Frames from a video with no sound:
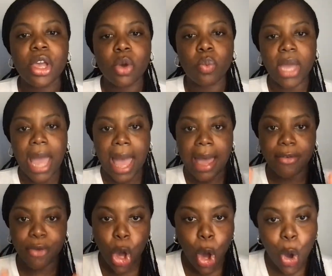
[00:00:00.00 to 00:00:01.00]
We
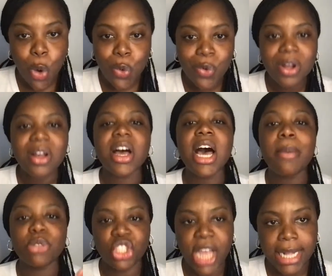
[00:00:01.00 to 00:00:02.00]
have O,
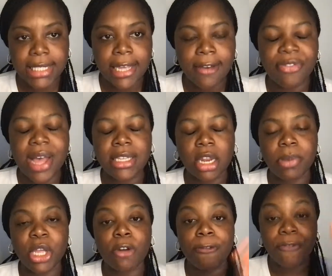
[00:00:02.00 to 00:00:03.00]
objective, that's going to
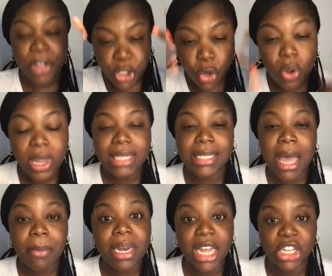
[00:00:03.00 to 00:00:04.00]
be your physical
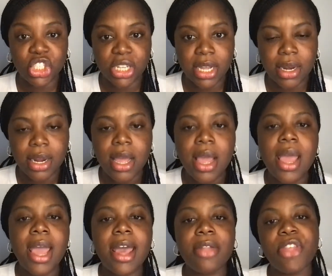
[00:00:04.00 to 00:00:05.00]
examination.
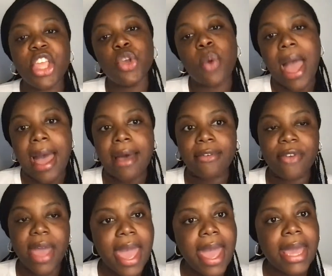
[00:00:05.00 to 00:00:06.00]
And then you have
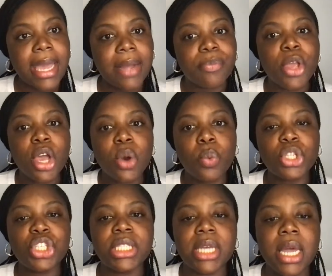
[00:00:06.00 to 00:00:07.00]
A,
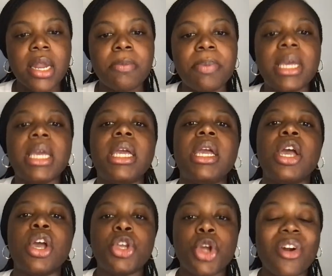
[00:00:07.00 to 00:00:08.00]
which is going to be
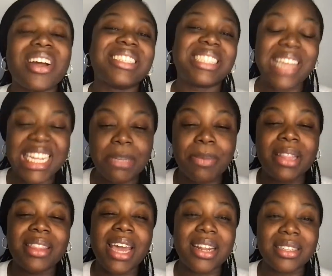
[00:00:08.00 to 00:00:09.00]
your
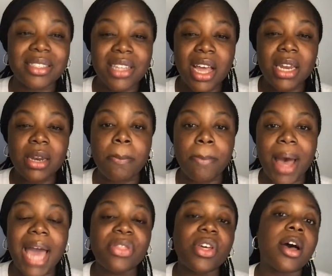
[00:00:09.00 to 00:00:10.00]
assessment that is done
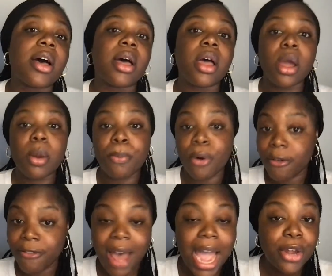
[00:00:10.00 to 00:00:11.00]
by the
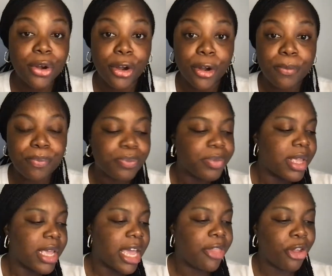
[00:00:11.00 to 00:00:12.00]
provider.
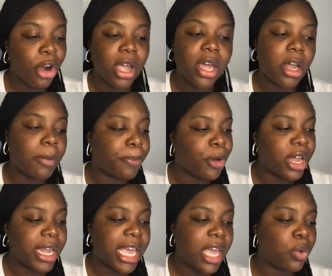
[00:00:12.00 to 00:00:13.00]
And they're going to
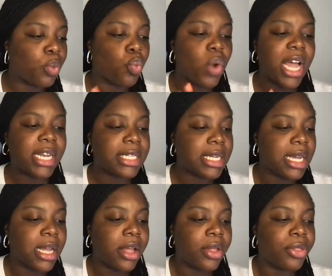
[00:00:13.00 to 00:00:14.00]
put in what
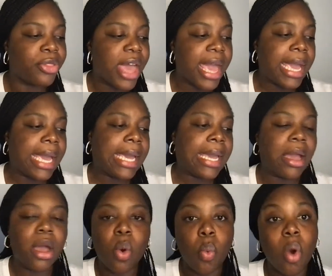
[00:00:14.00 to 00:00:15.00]

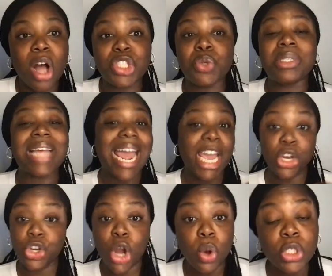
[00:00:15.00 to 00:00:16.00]
they want to
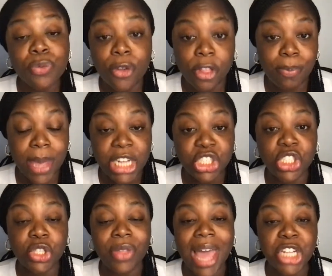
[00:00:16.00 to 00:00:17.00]
diagnose for the
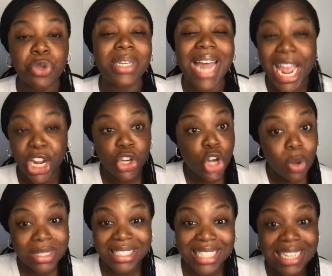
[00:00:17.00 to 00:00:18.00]
patient. So the actual
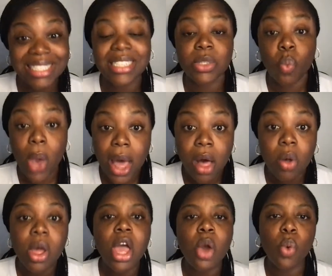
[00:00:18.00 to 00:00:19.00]
diagnoses as
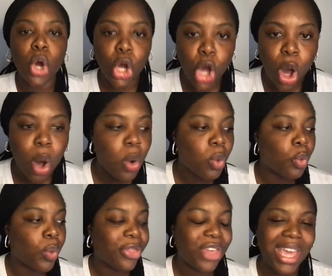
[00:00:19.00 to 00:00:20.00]
well will go
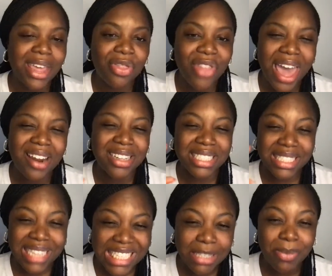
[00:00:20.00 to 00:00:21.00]
within that
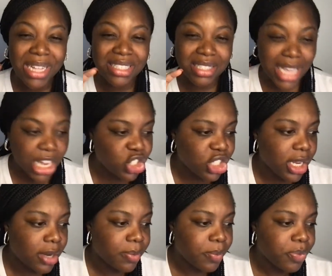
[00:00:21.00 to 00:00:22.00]
assessment section.